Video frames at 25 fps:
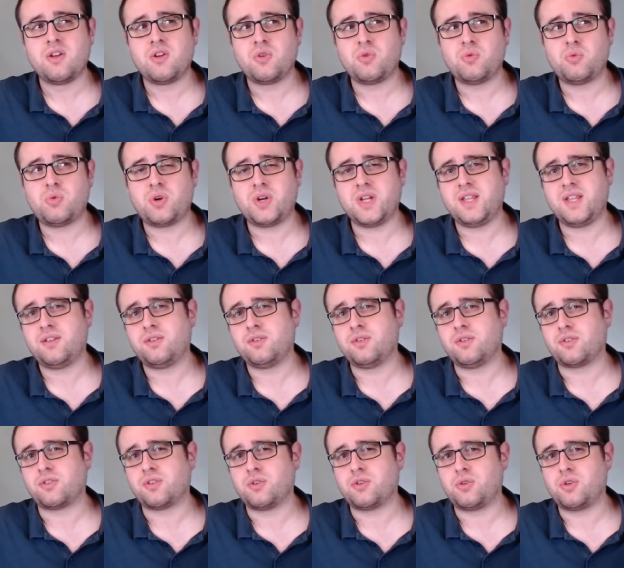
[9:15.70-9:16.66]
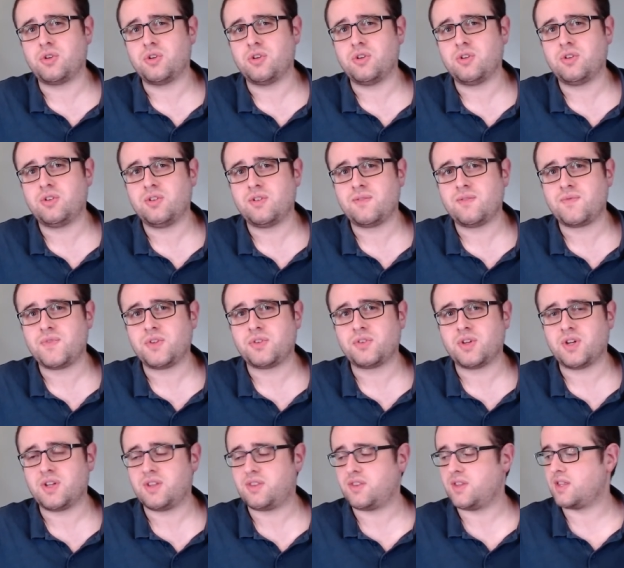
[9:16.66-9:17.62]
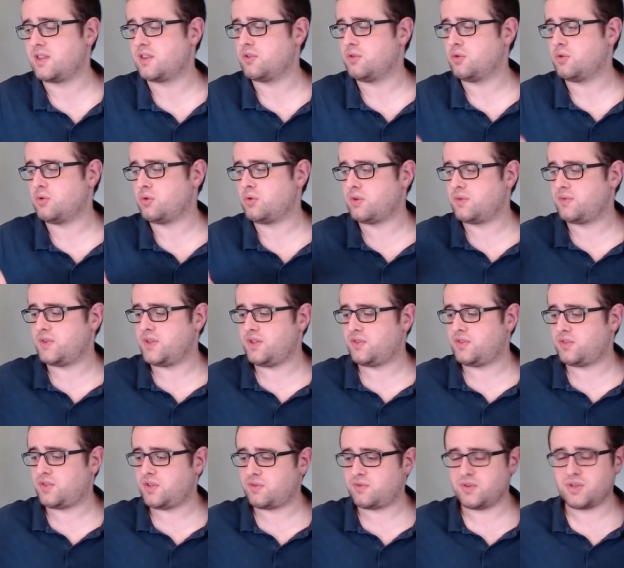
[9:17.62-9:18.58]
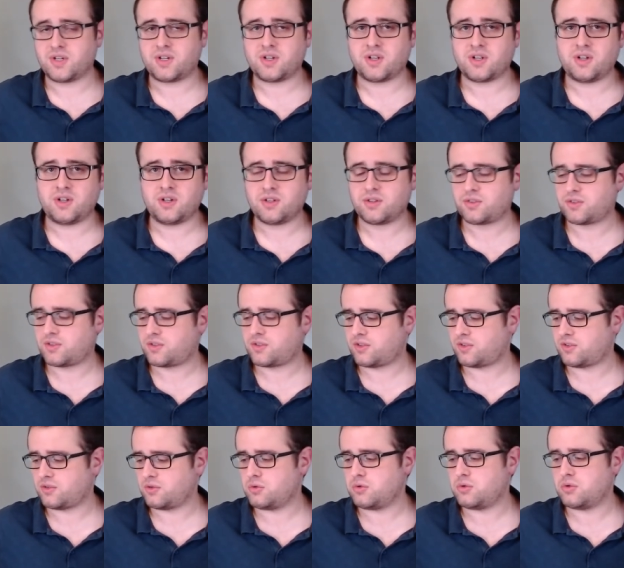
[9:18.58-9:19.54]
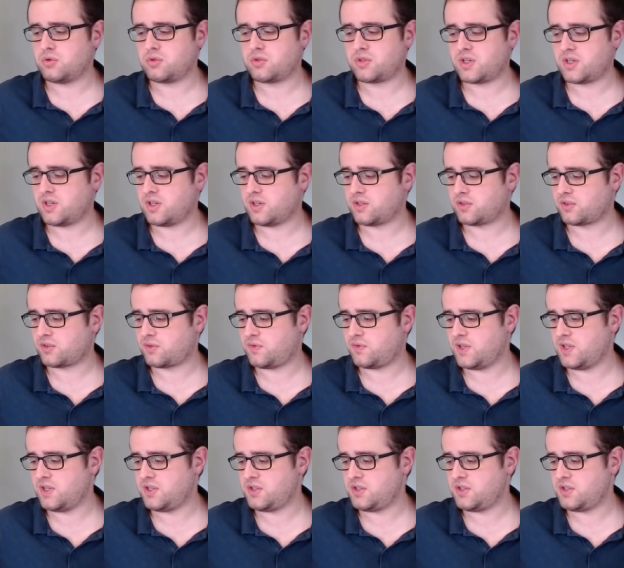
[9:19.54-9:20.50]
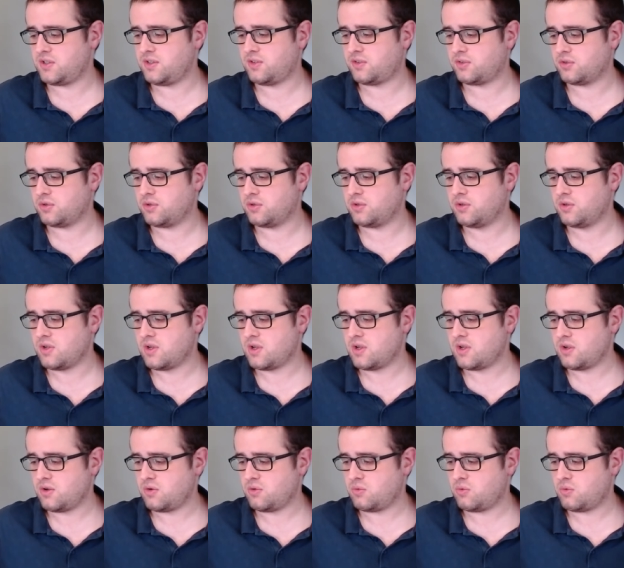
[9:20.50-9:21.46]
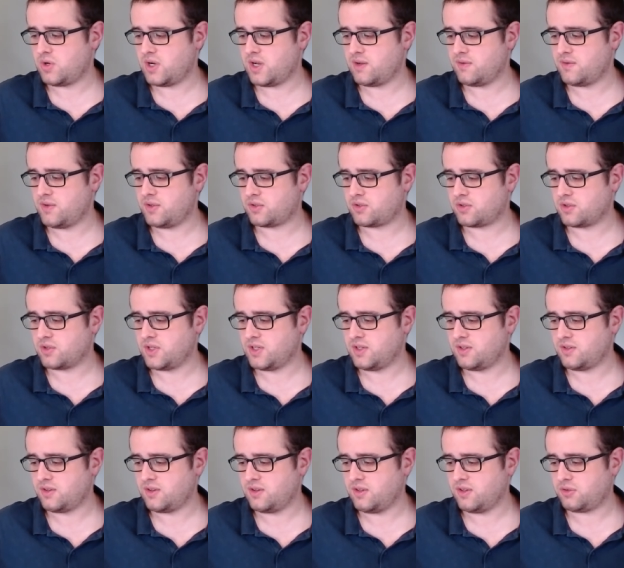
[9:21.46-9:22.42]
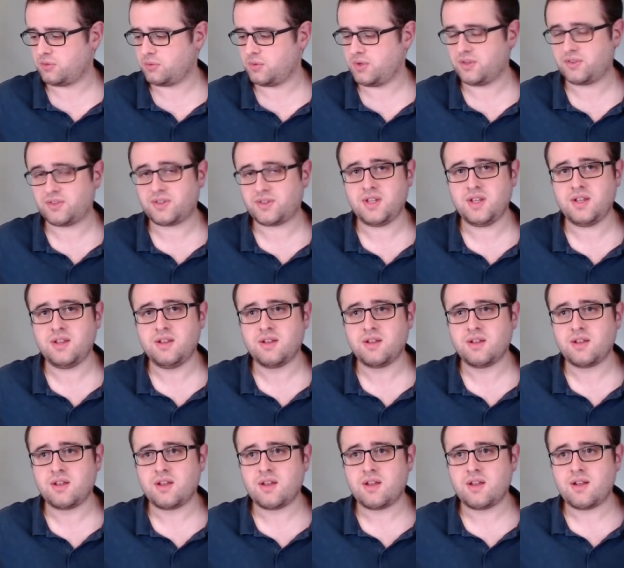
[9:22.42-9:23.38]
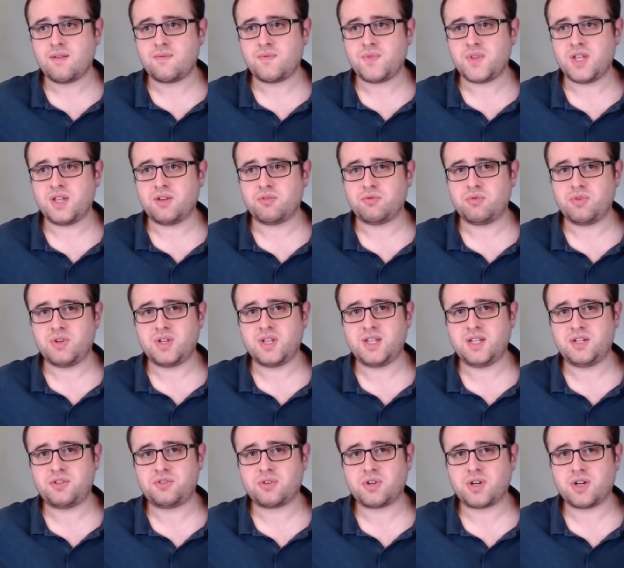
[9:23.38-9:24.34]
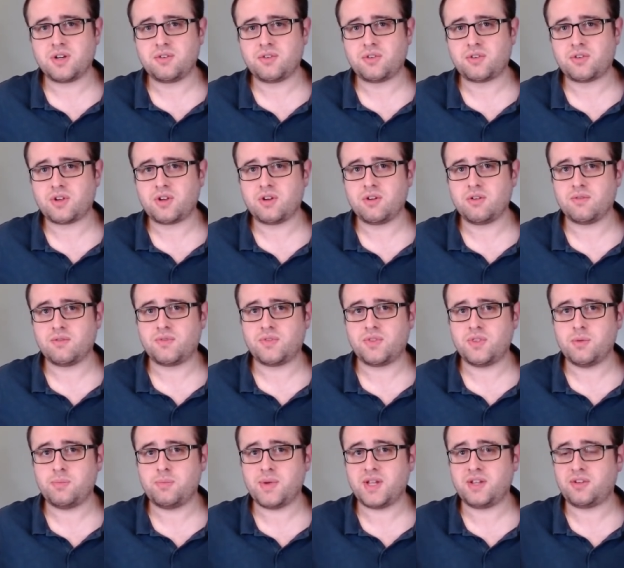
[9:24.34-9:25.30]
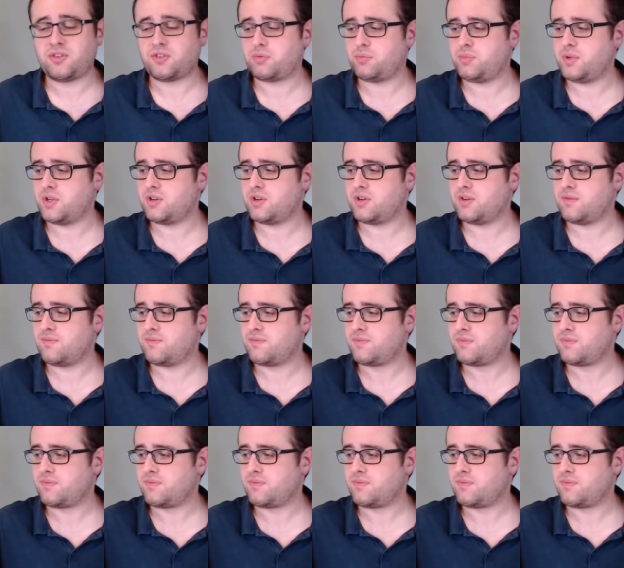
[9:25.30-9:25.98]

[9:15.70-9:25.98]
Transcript: What isn't so good is that I think that all of these different casks or cask finishes or whatever's gone into this whisky, it really drowns out the base spirit